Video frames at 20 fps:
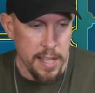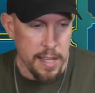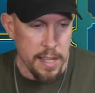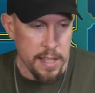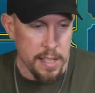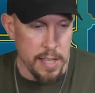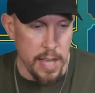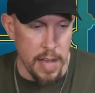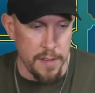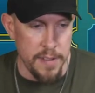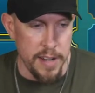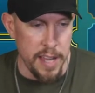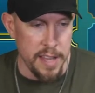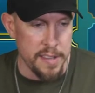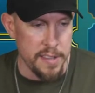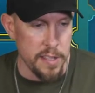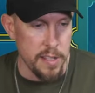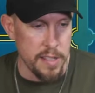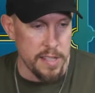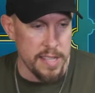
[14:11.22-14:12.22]
So I have a
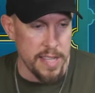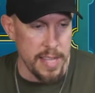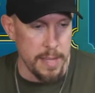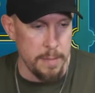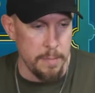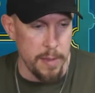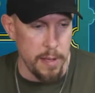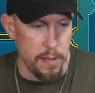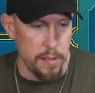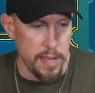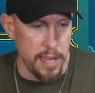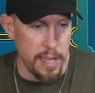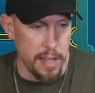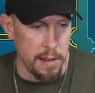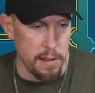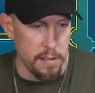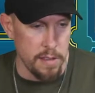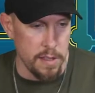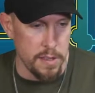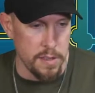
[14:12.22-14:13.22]
nice little team built
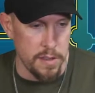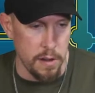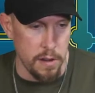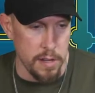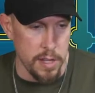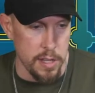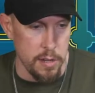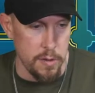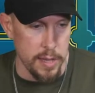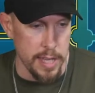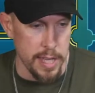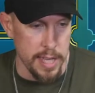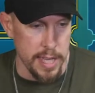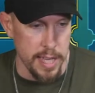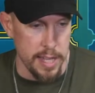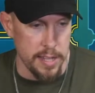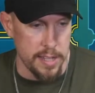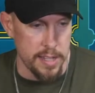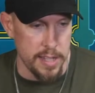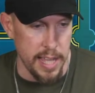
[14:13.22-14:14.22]
here. Let's start going
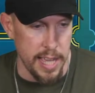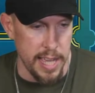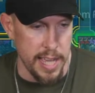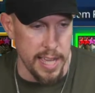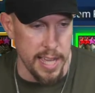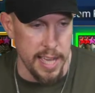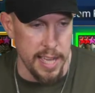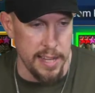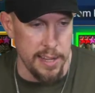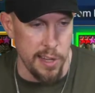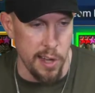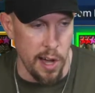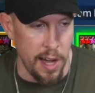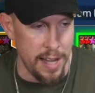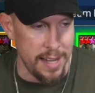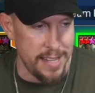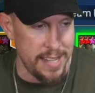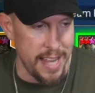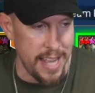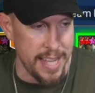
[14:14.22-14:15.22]
against a, a
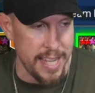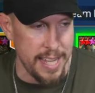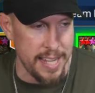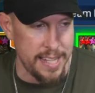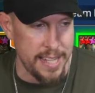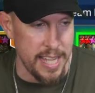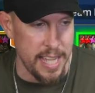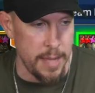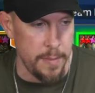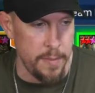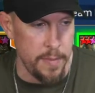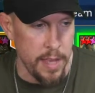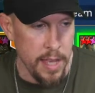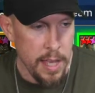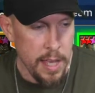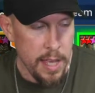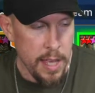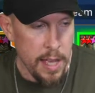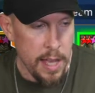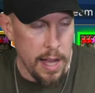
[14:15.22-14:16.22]
non-tanky team.
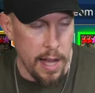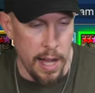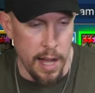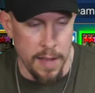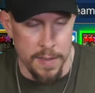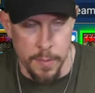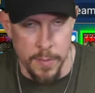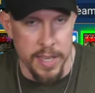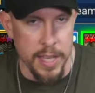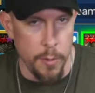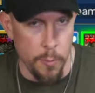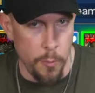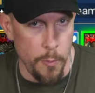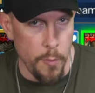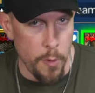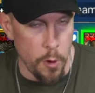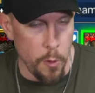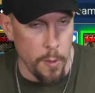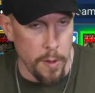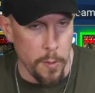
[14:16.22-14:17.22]
Uh, then we
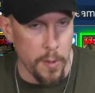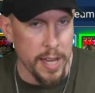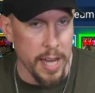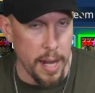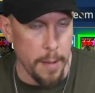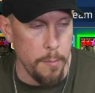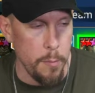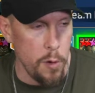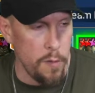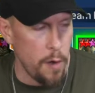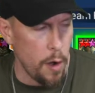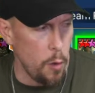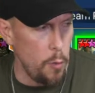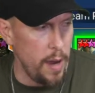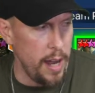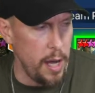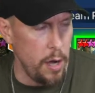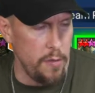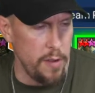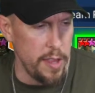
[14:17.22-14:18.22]
can we'll kind of move our
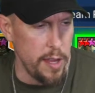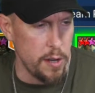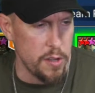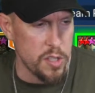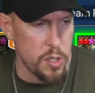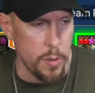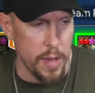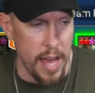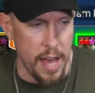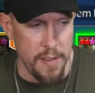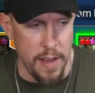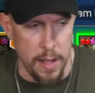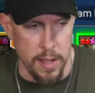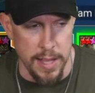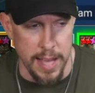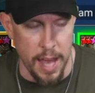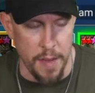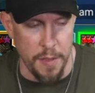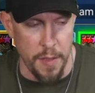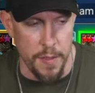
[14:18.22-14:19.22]
way over there. So we have
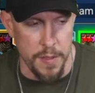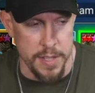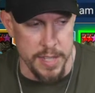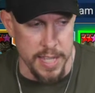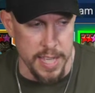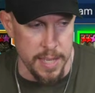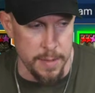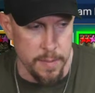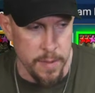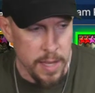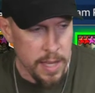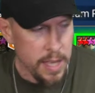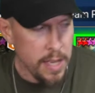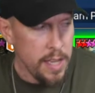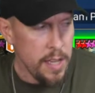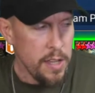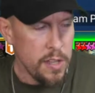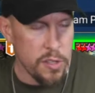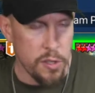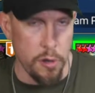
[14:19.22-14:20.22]
Helicath on the team.
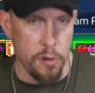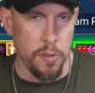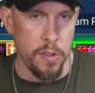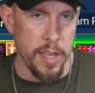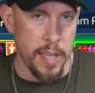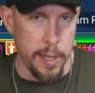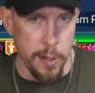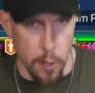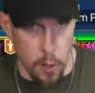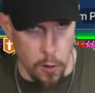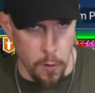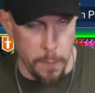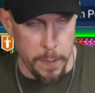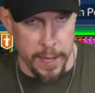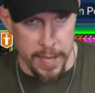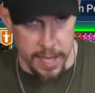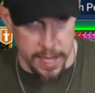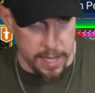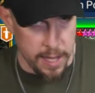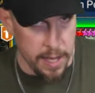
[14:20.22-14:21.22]
Certainly an O
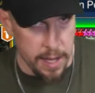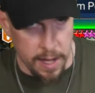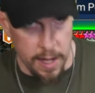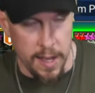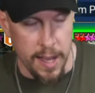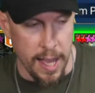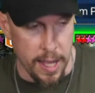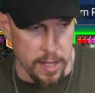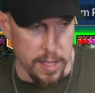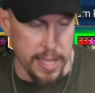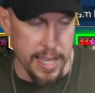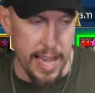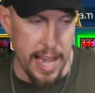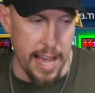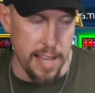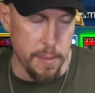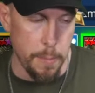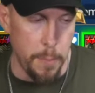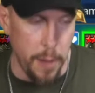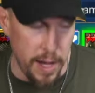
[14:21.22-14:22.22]
P uh,
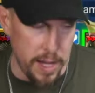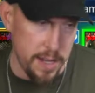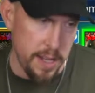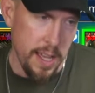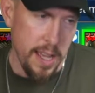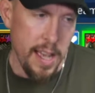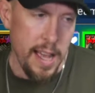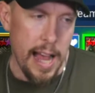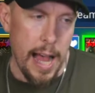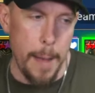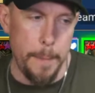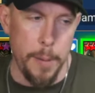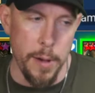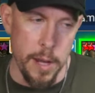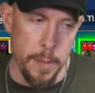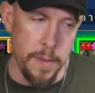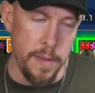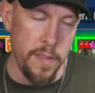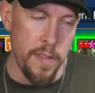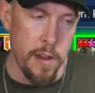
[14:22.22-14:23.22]
Helicath, but I put
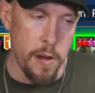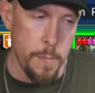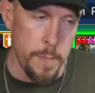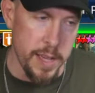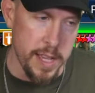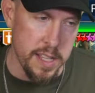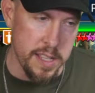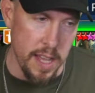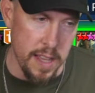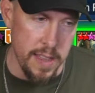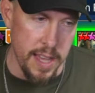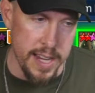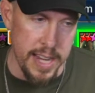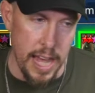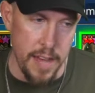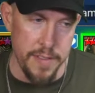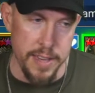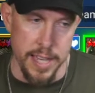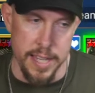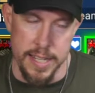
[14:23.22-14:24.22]
him in there because I like
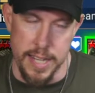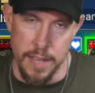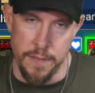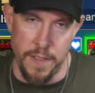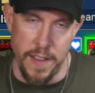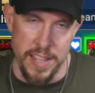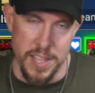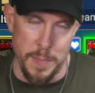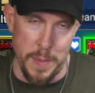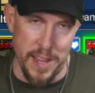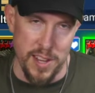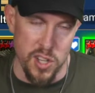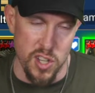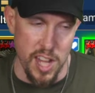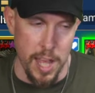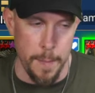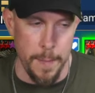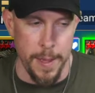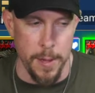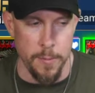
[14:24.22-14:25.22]
having a defense-based
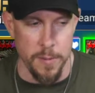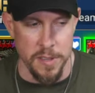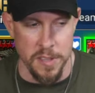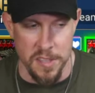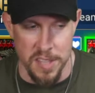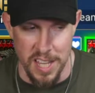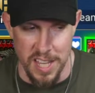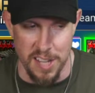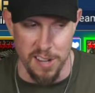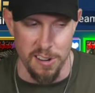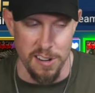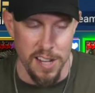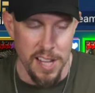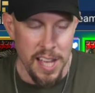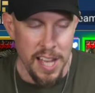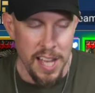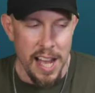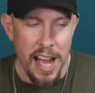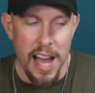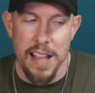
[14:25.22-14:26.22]
champion with Seeker.
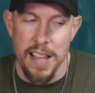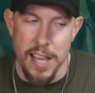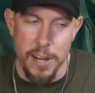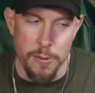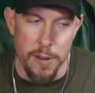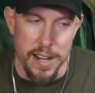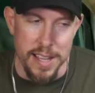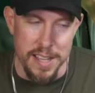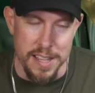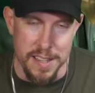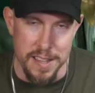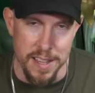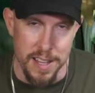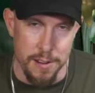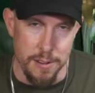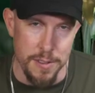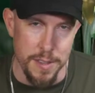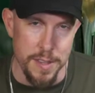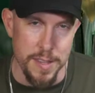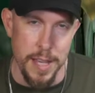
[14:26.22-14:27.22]
I like running
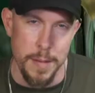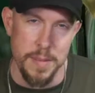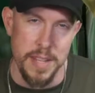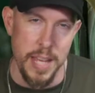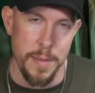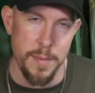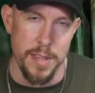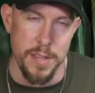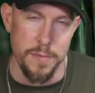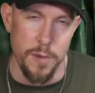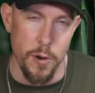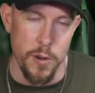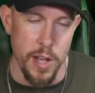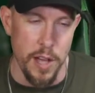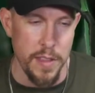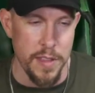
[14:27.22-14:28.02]
Seeker on the same team as Vogoth.